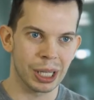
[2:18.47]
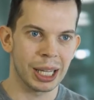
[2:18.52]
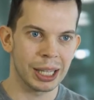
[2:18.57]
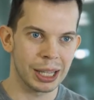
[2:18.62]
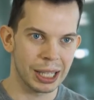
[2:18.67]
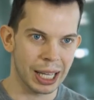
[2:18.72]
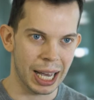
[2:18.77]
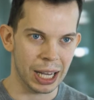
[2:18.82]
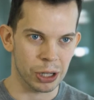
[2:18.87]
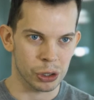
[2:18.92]

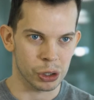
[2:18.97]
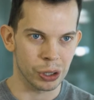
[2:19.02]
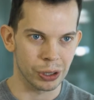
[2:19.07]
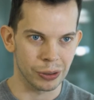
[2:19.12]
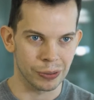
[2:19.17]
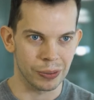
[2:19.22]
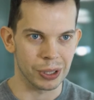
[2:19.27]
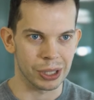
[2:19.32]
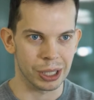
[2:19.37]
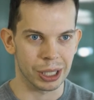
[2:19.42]
and the
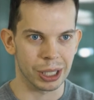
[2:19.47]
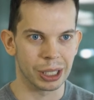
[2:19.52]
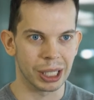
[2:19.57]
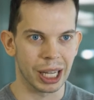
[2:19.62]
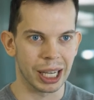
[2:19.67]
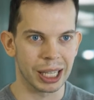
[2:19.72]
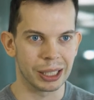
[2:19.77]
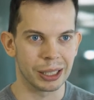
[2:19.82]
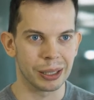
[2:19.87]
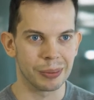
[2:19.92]
actual physical
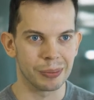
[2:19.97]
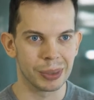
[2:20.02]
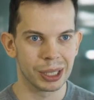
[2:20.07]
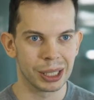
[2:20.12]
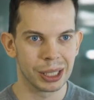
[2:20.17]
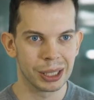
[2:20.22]
item.